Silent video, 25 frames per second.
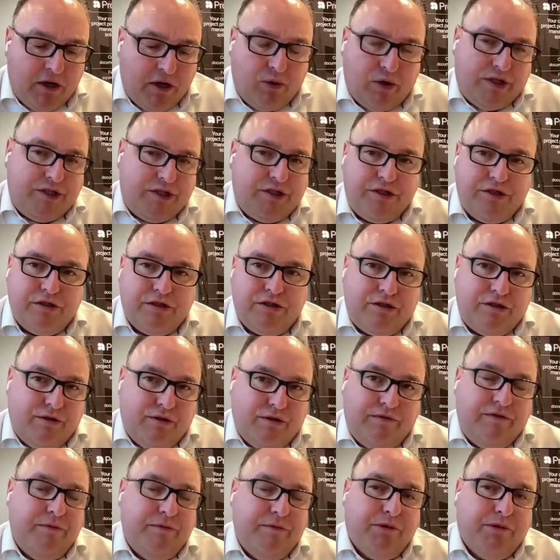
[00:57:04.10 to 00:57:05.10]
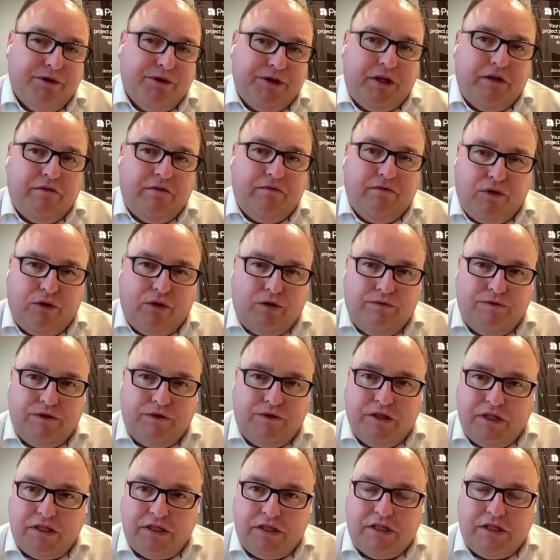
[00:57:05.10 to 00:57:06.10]
my question to everybody involved
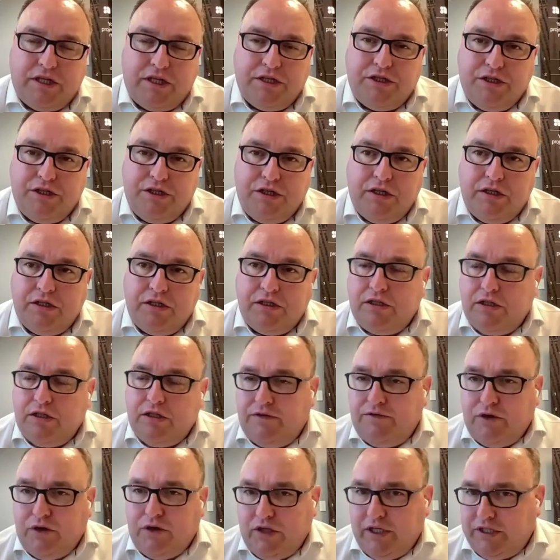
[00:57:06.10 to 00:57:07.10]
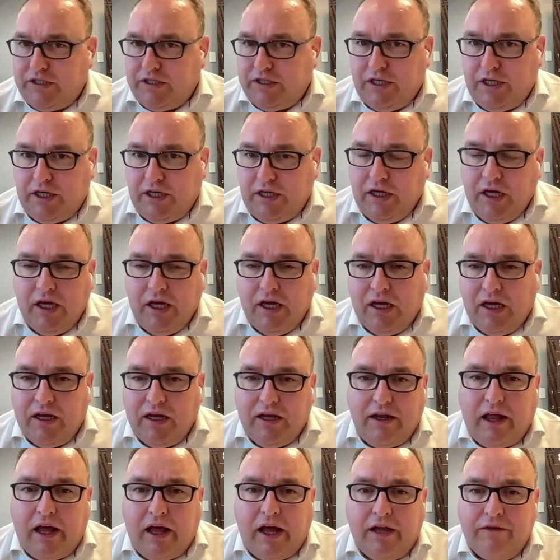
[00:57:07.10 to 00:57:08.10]
in this session, and if you're listening
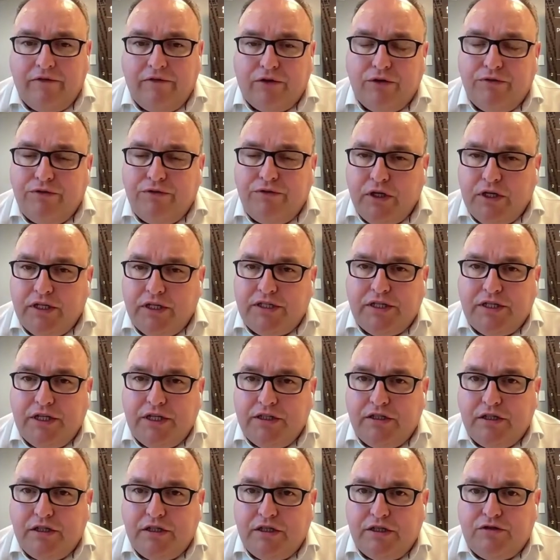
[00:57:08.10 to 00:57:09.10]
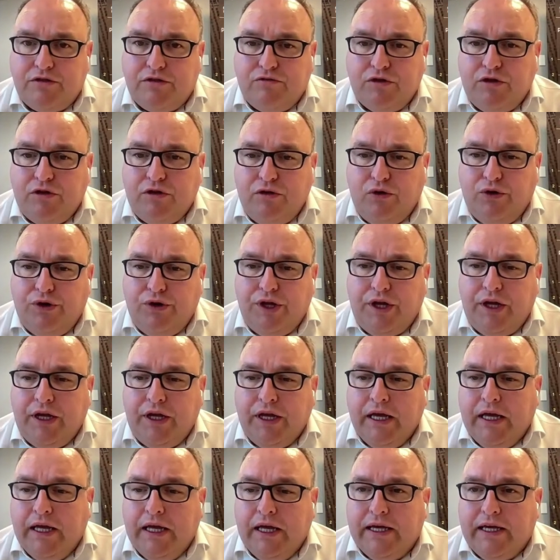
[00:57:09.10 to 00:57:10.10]
live or if you're listening to this recording,